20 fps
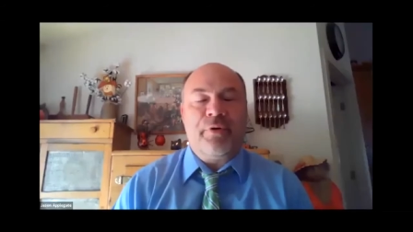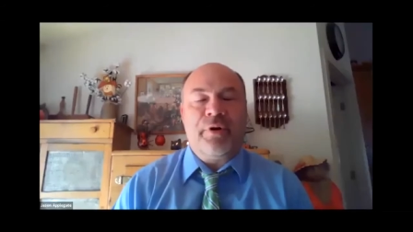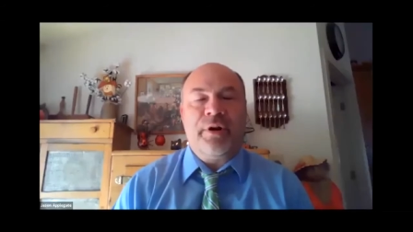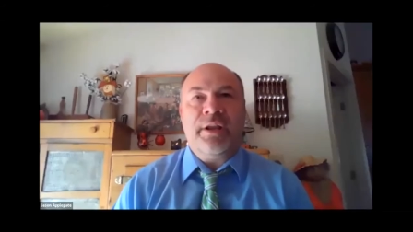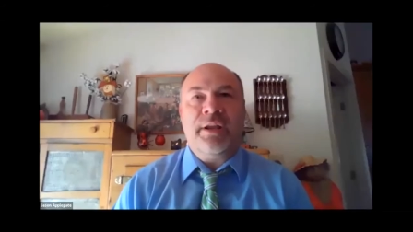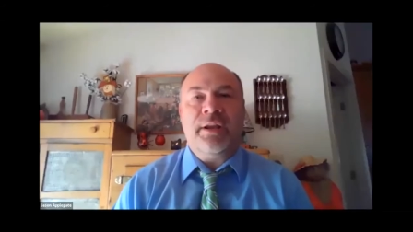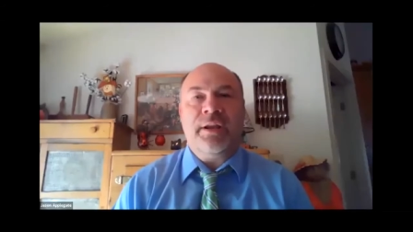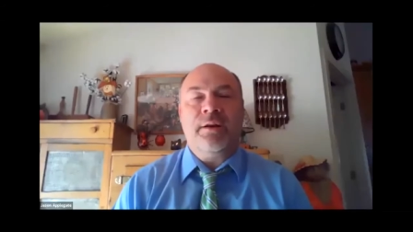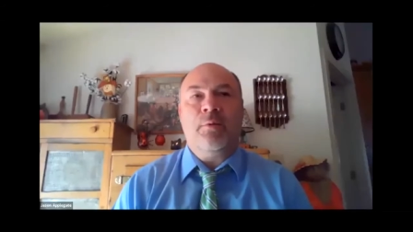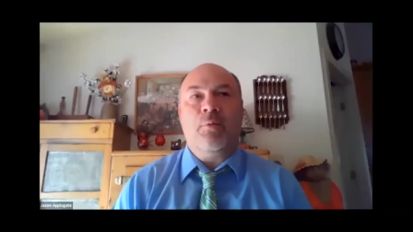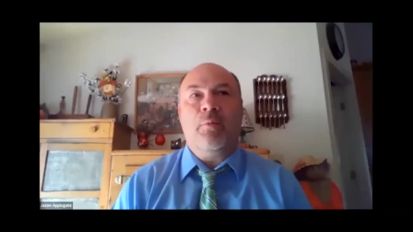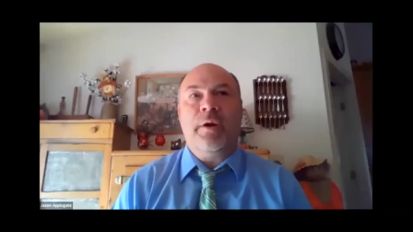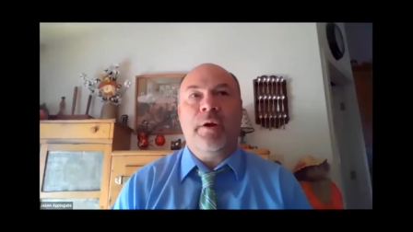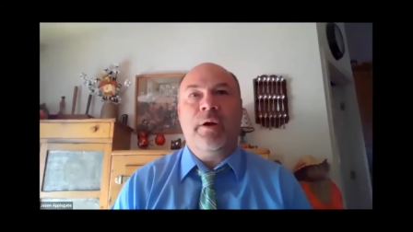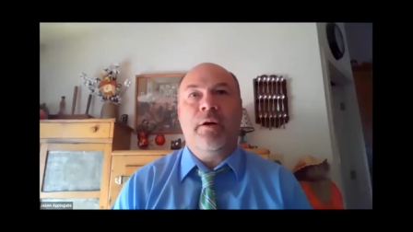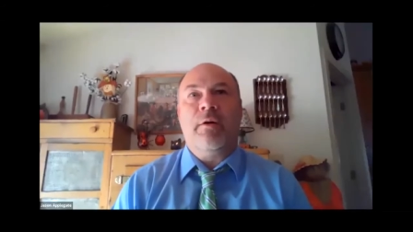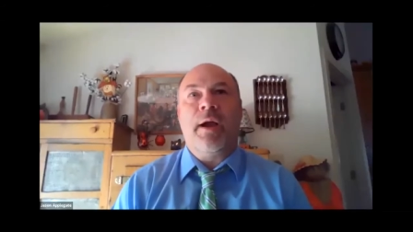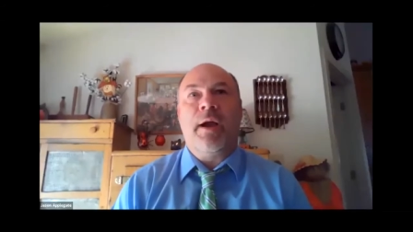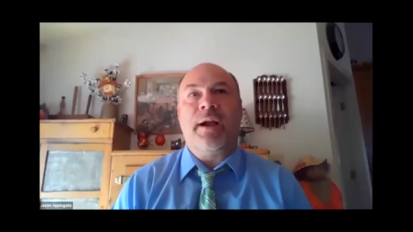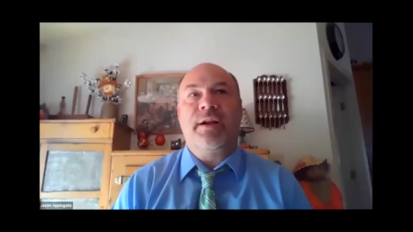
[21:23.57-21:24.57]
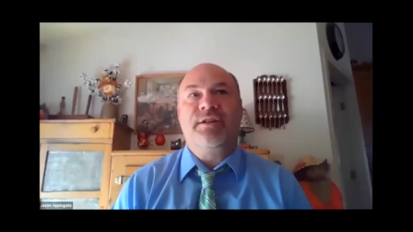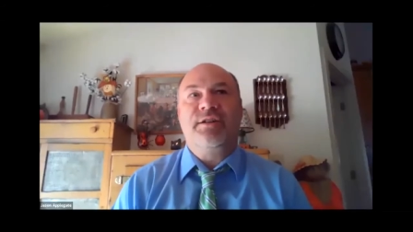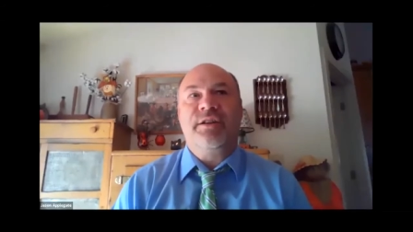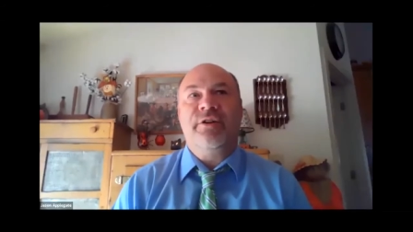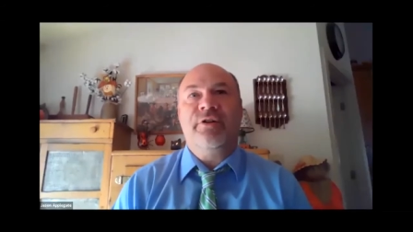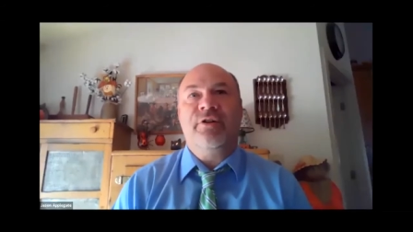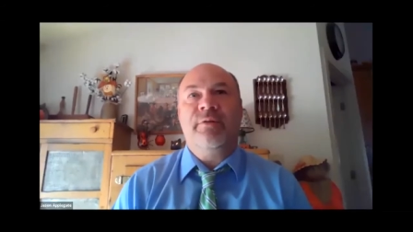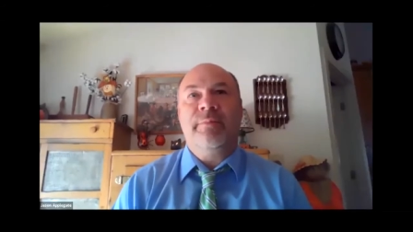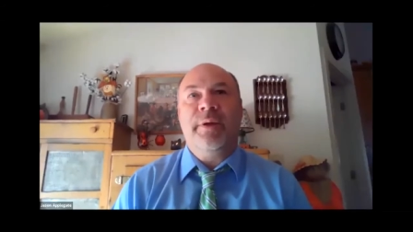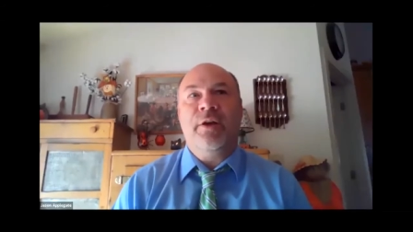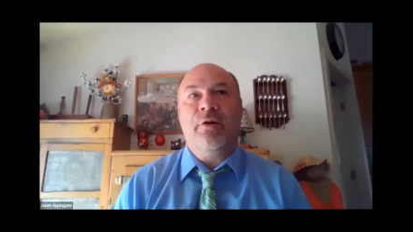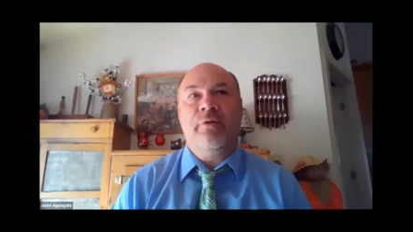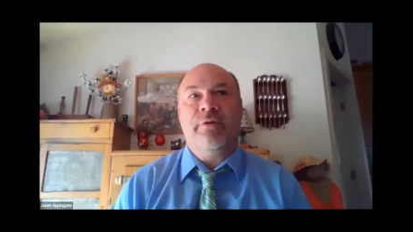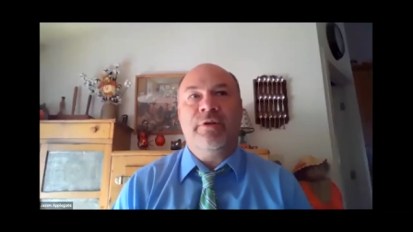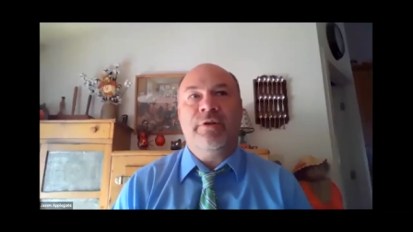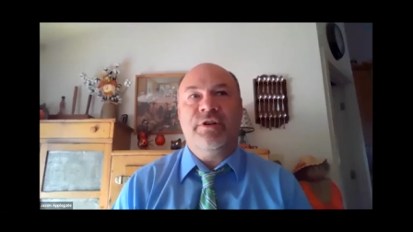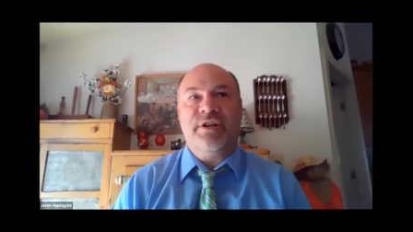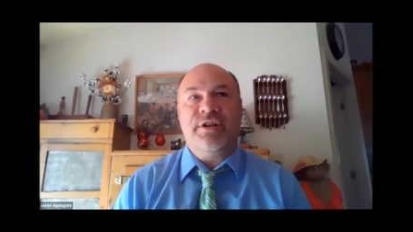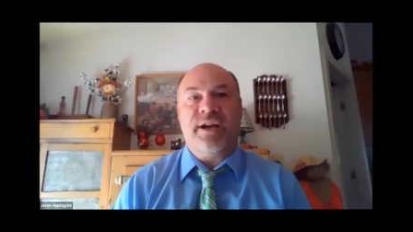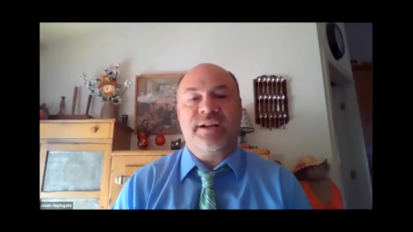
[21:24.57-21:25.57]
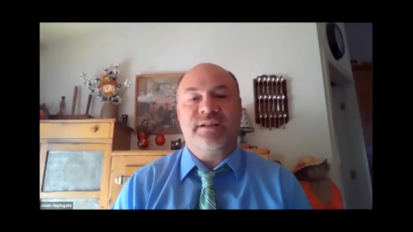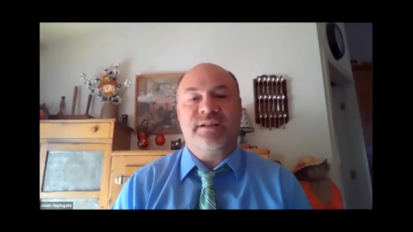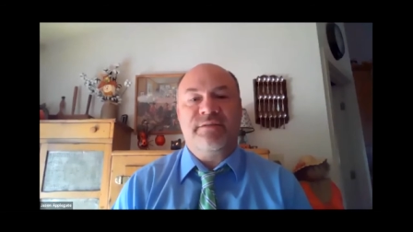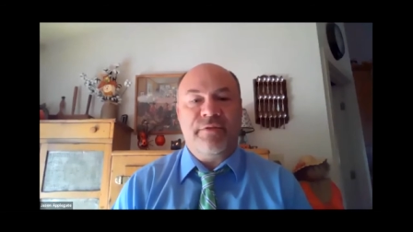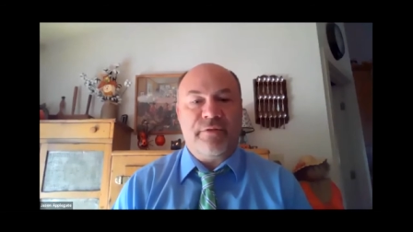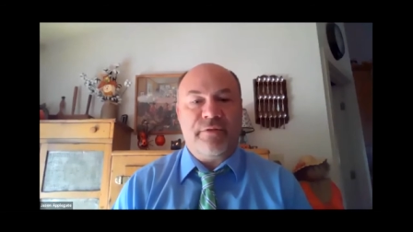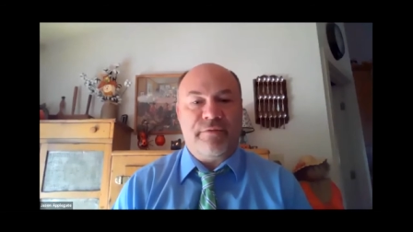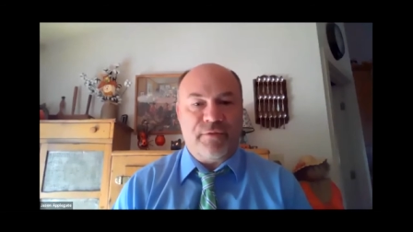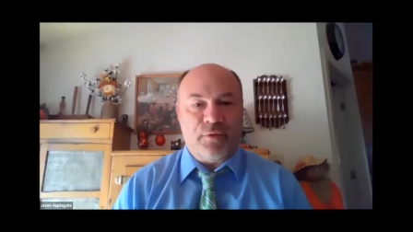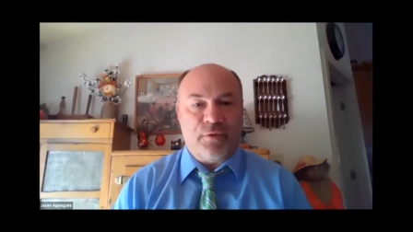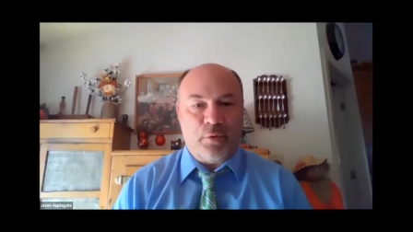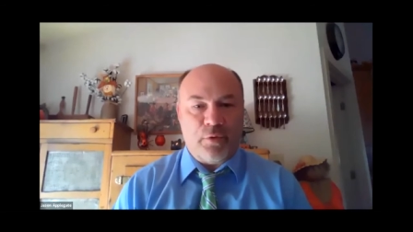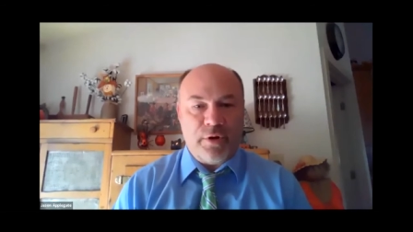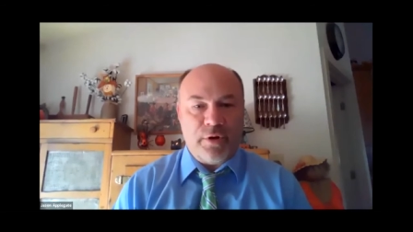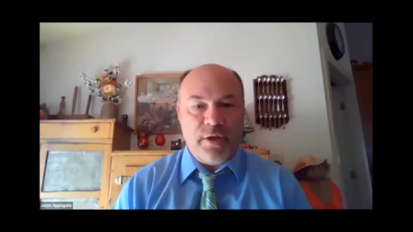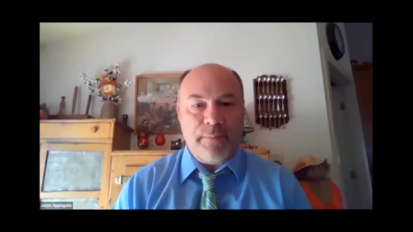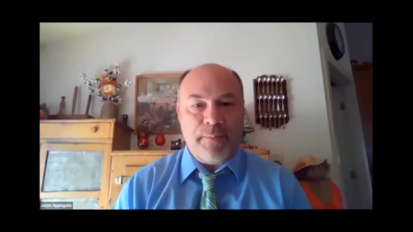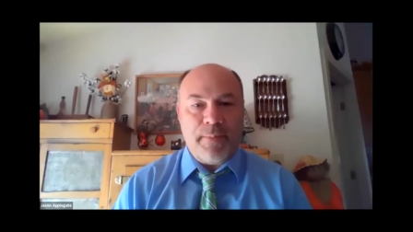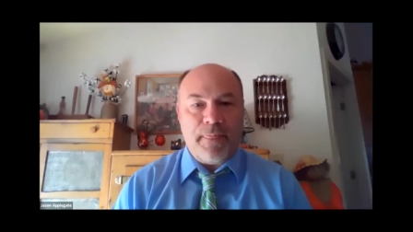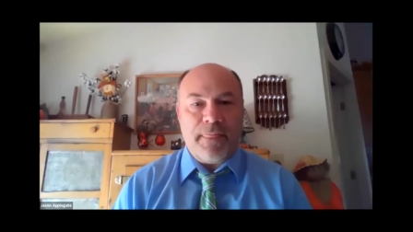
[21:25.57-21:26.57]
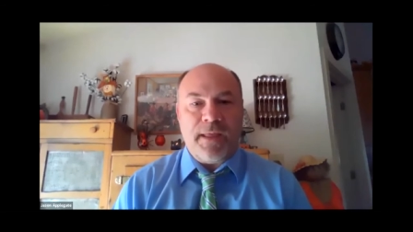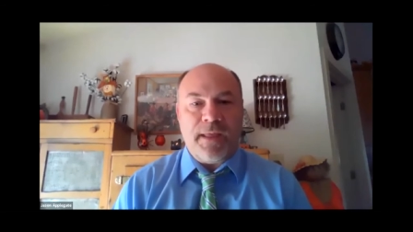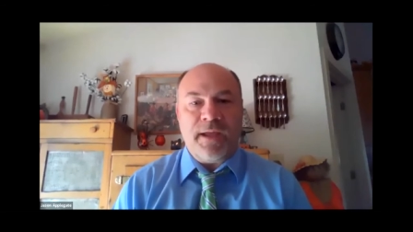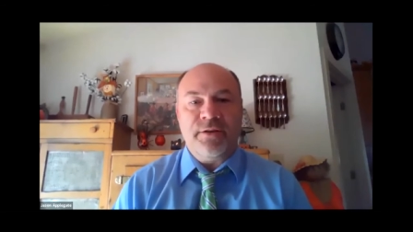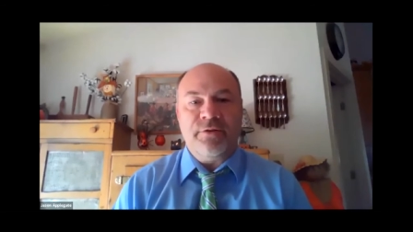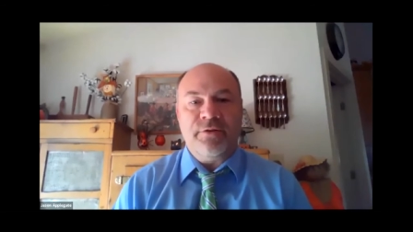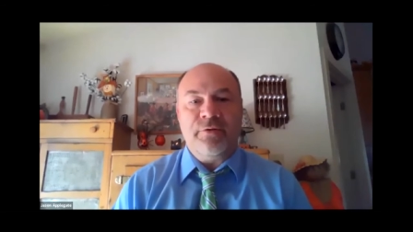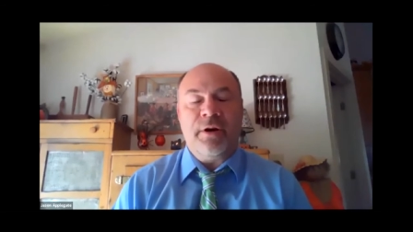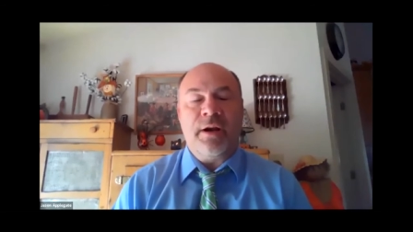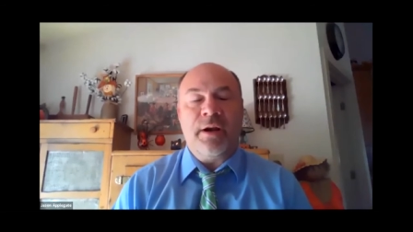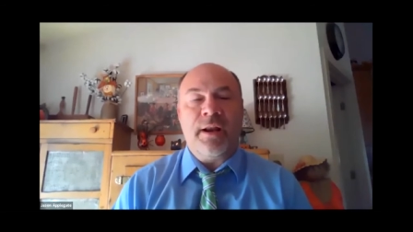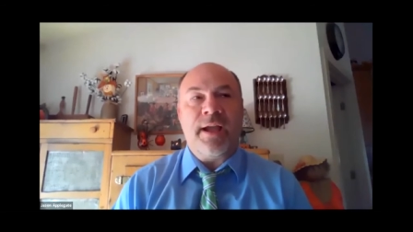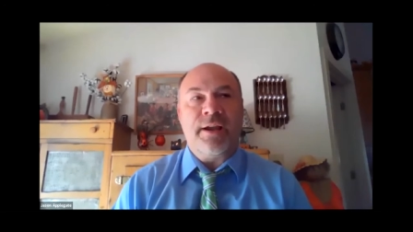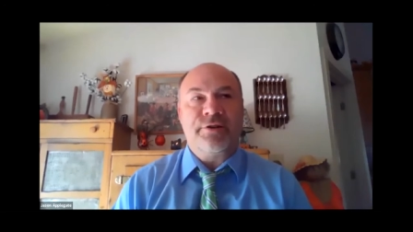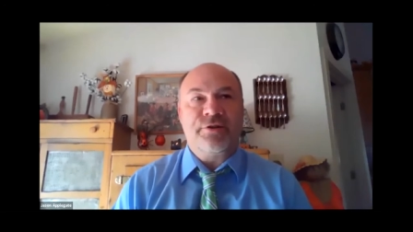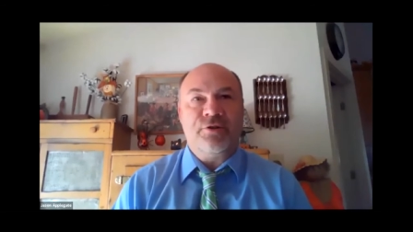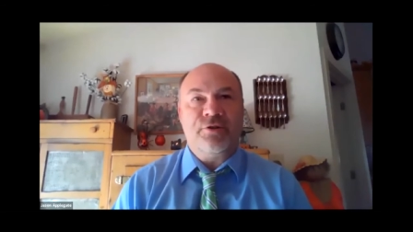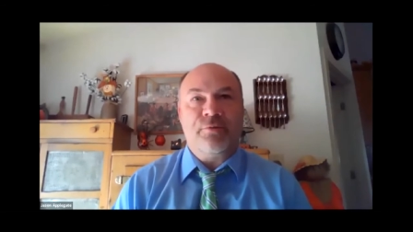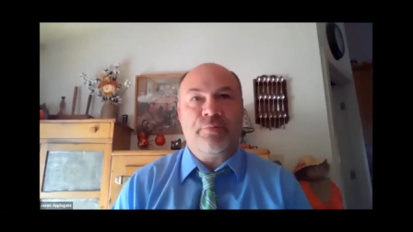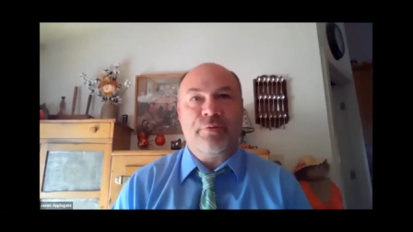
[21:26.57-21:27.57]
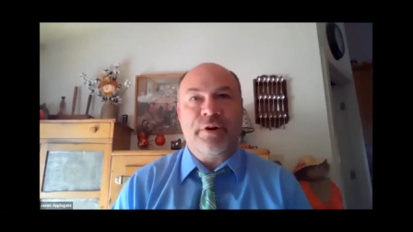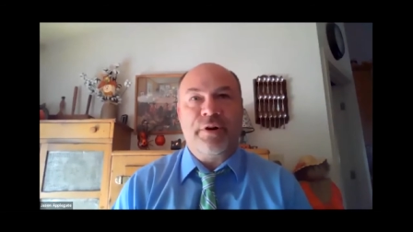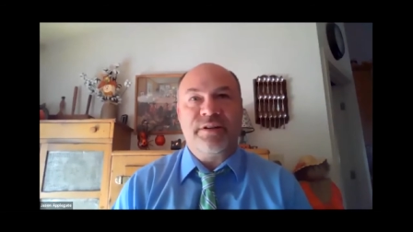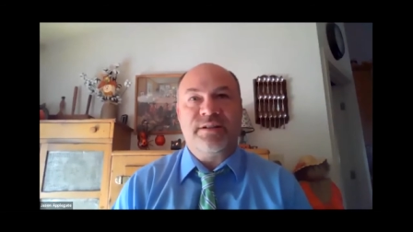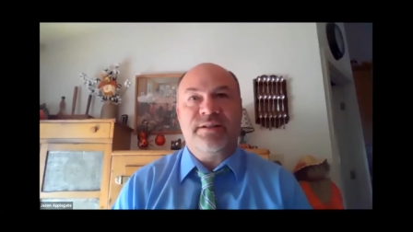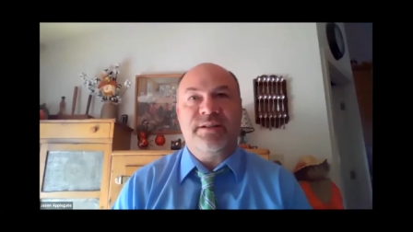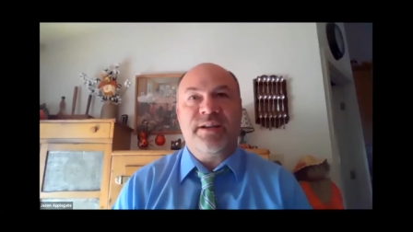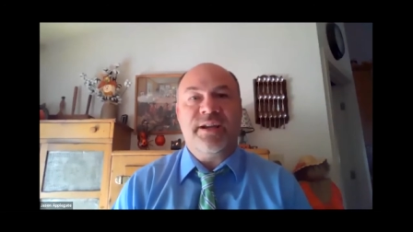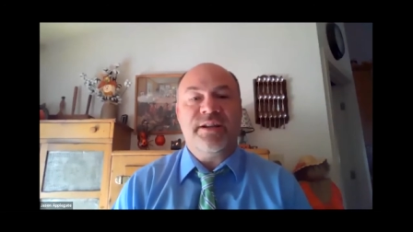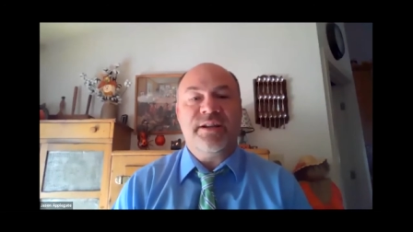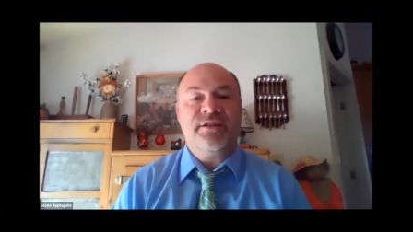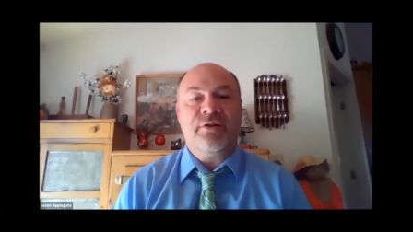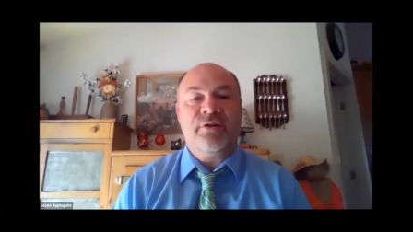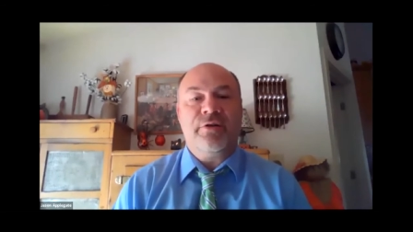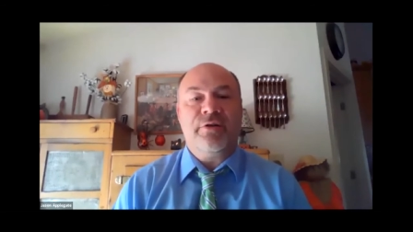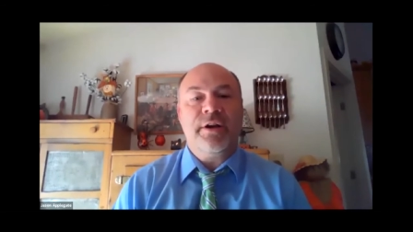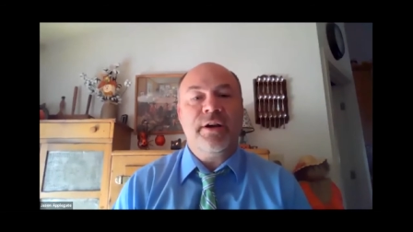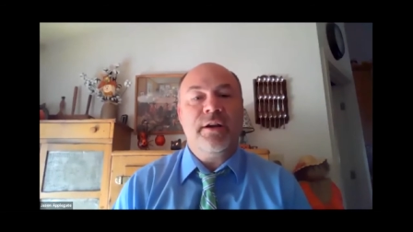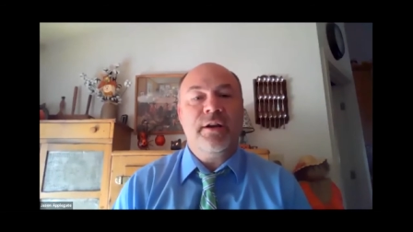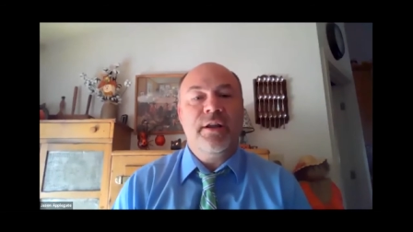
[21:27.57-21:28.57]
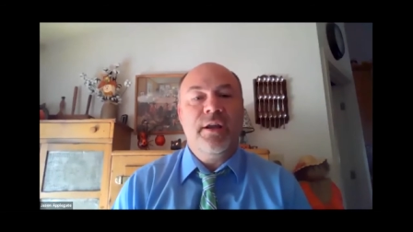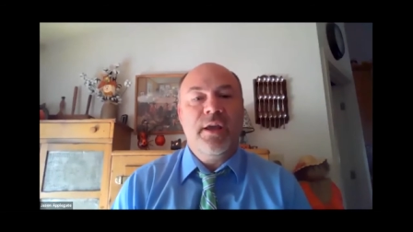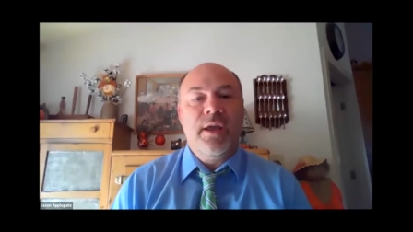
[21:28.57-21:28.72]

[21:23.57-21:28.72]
printing, we are actually going to be going to Jacksonville, Florida, and doing a national presentation on it.